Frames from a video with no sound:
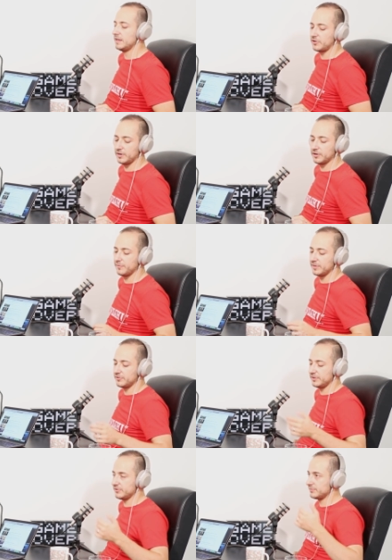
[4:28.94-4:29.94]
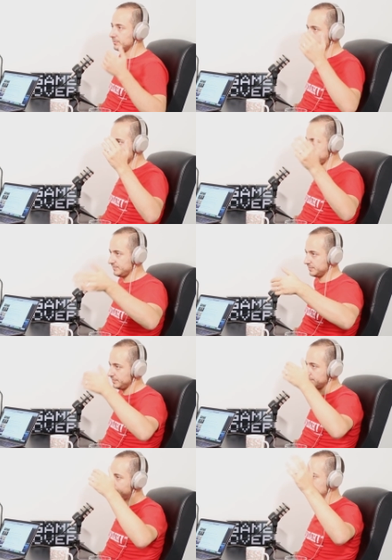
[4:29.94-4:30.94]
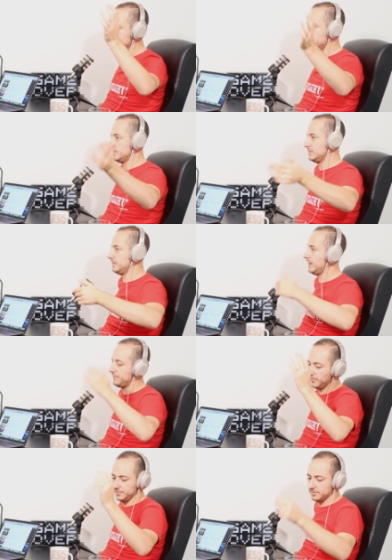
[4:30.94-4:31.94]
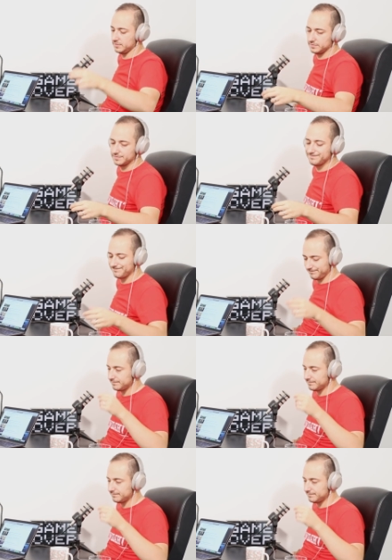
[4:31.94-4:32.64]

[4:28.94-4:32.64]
Yeah, they're trying to go for the traditional foot, the basketball, yeah, NFL,